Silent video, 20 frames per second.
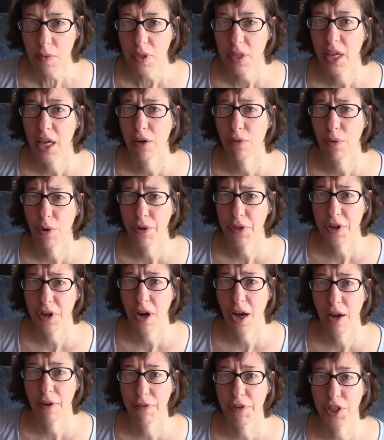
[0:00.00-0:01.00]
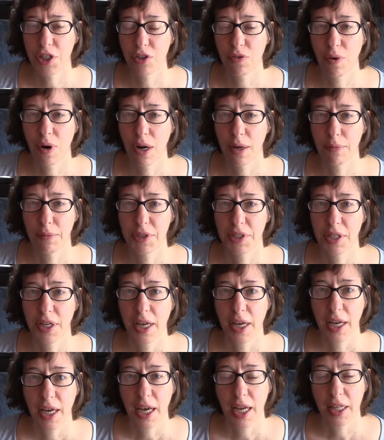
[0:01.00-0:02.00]
they grow the coffee shrubs,
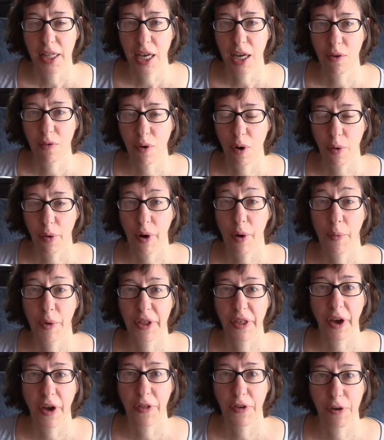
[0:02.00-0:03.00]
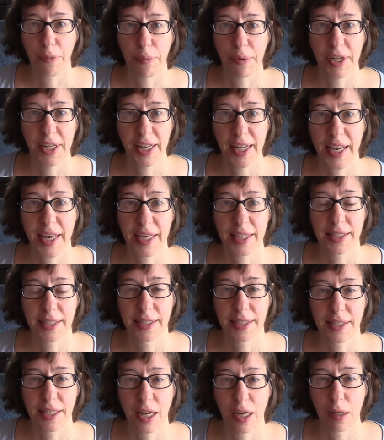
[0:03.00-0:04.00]
and they grow it with other
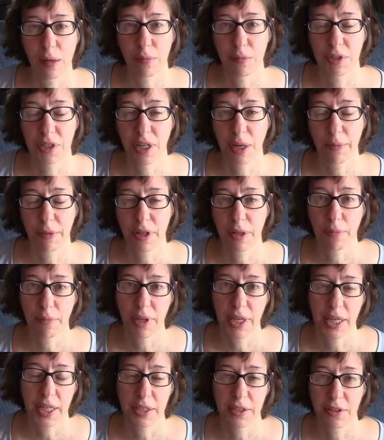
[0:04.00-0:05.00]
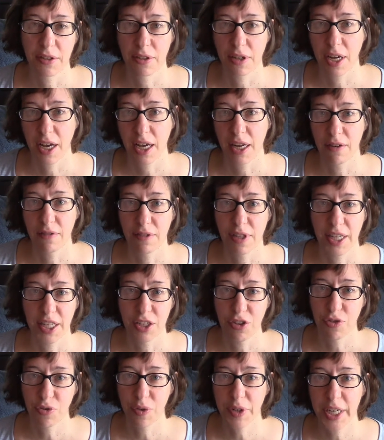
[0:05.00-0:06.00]
plants. Some of the plants are kind of
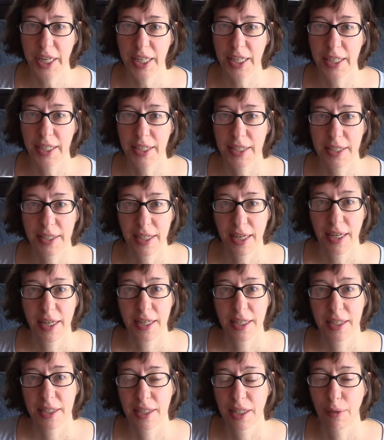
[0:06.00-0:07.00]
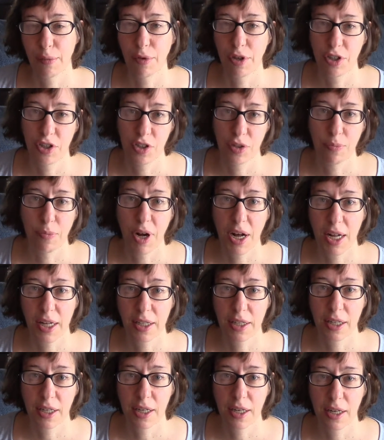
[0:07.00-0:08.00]
like trees, some are
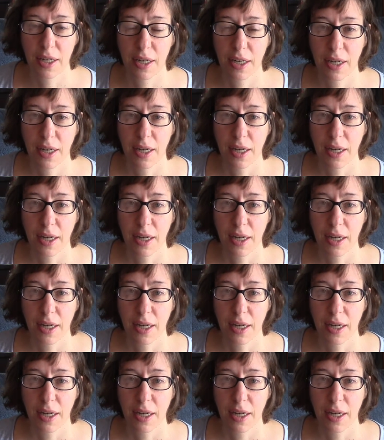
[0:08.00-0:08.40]
smaller,